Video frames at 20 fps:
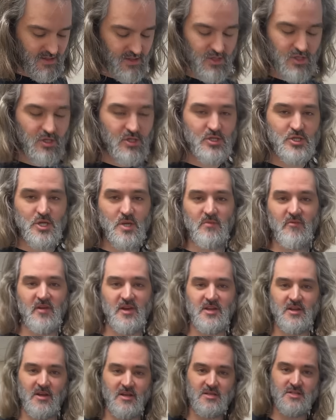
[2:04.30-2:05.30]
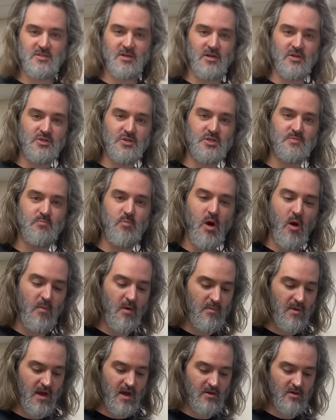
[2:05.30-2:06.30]
YouTube videos don't just pop
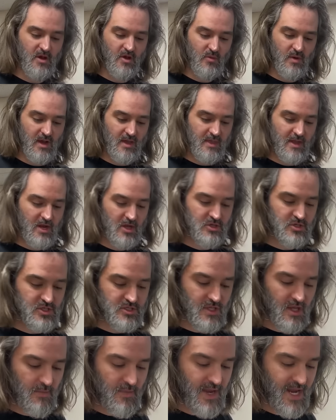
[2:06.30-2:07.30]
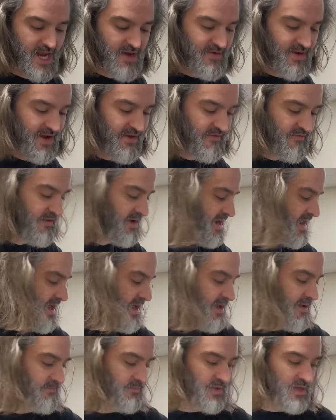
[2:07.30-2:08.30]
up out of nowhere. They don't just appear out of thin
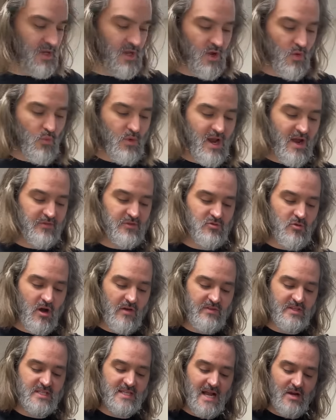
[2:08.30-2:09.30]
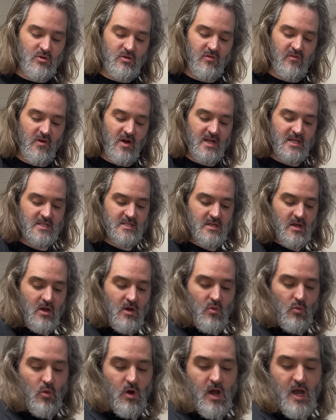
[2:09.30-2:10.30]
air. We have to either sacrifice
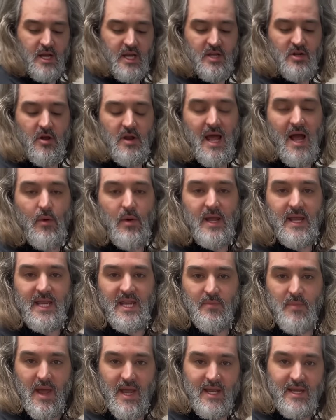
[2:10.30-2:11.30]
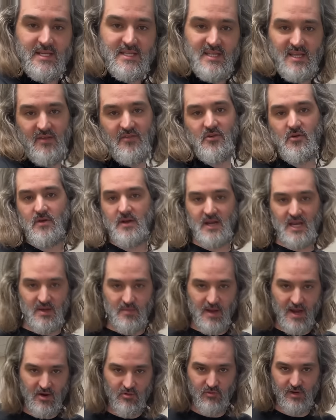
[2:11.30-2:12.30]
working on our eBays, if you're an
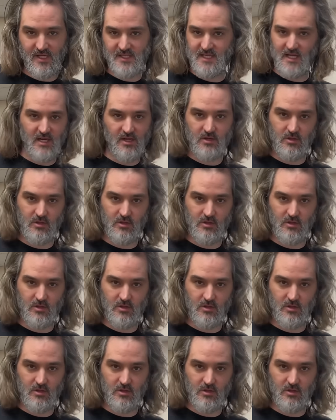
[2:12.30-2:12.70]
eBay reseller